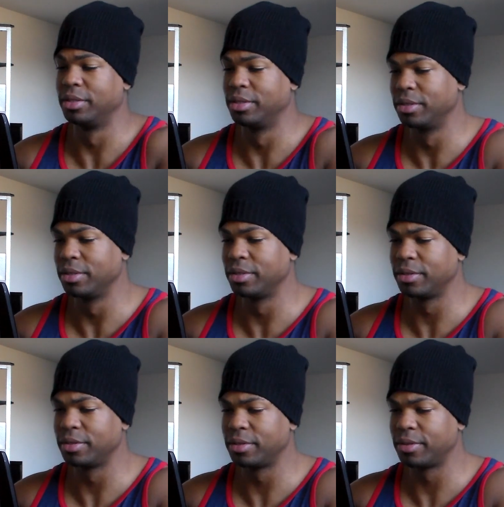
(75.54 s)

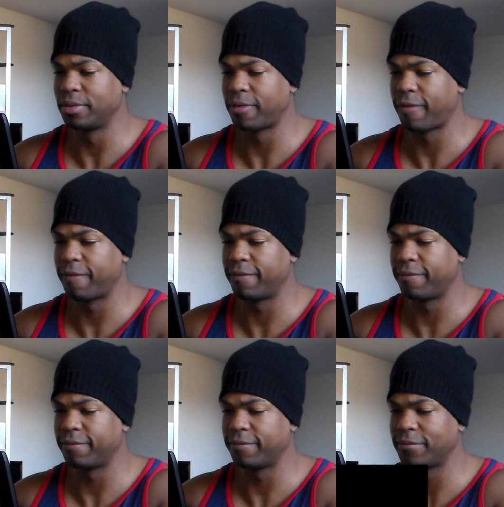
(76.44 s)

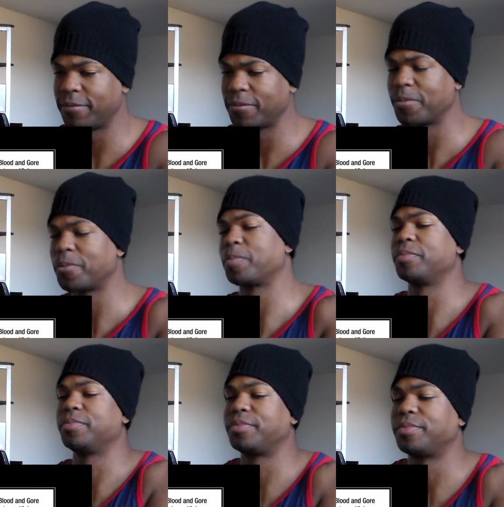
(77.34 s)

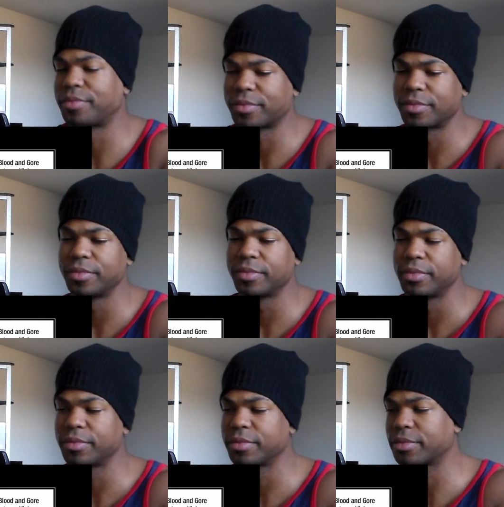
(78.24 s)

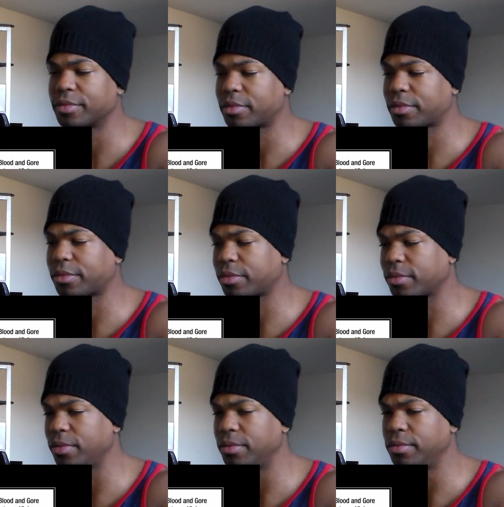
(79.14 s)

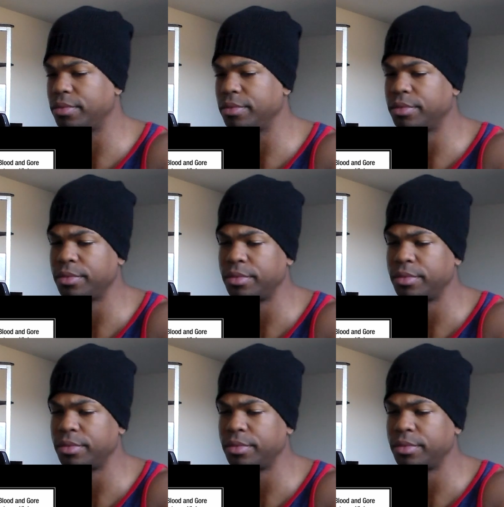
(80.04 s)
Nobody speaks.